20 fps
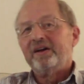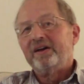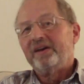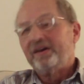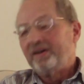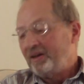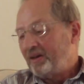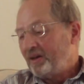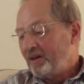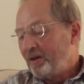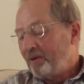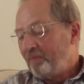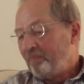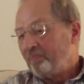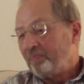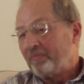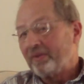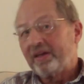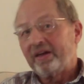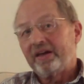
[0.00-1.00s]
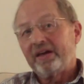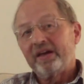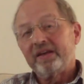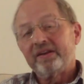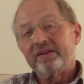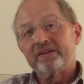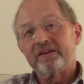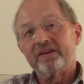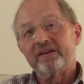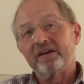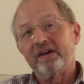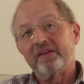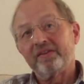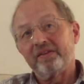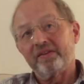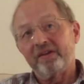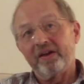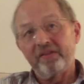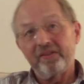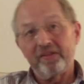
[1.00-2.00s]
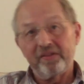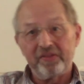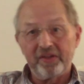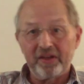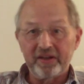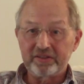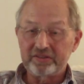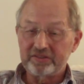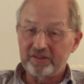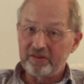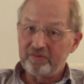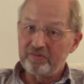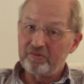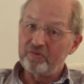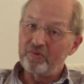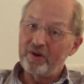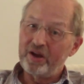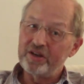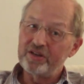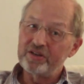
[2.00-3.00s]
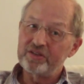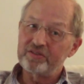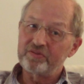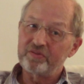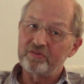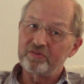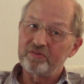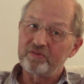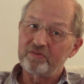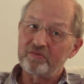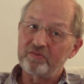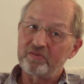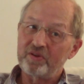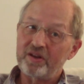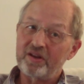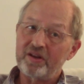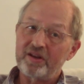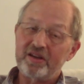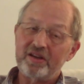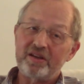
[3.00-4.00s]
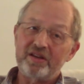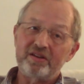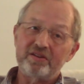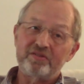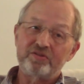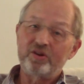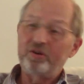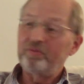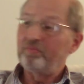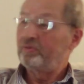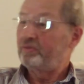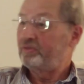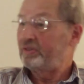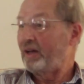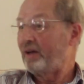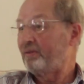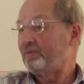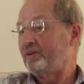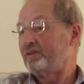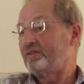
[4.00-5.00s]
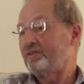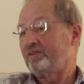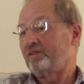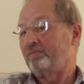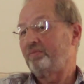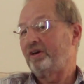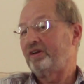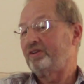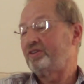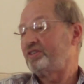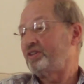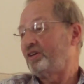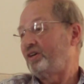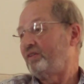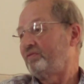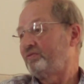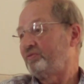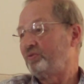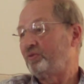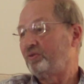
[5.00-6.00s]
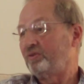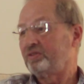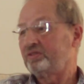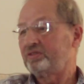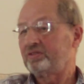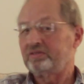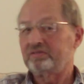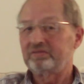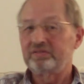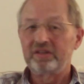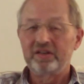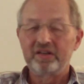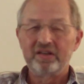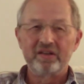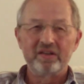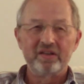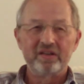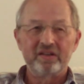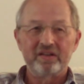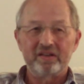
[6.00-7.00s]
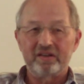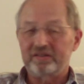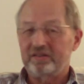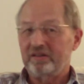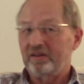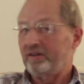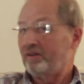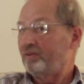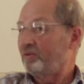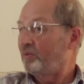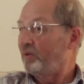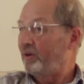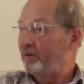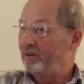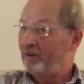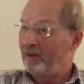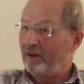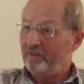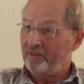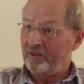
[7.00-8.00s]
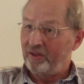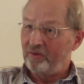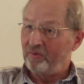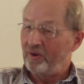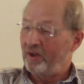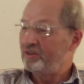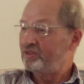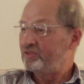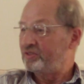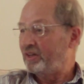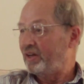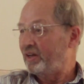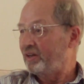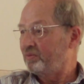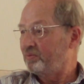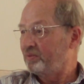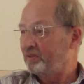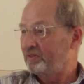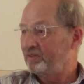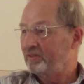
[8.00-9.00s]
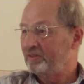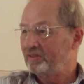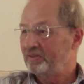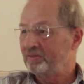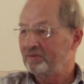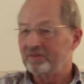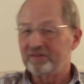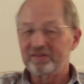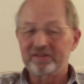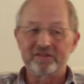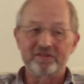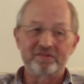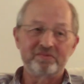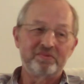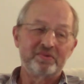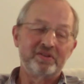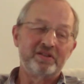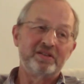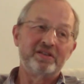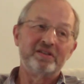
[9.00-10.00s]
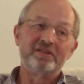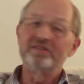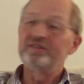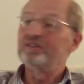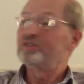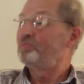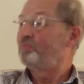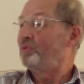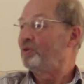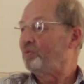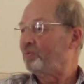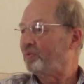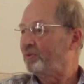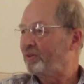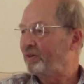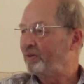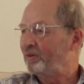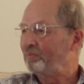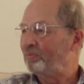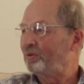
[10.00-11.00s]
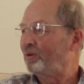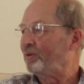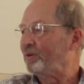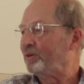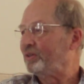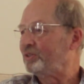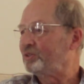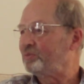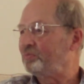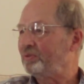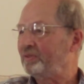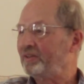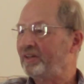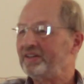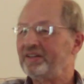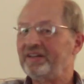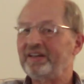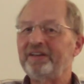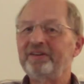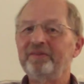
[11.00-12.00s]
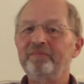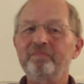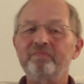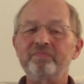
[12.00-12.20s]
And other things. They've arranged a trip down into the mine shaft for us. I don't quite know how they arranged that when they were in dispute with their employers, but they did.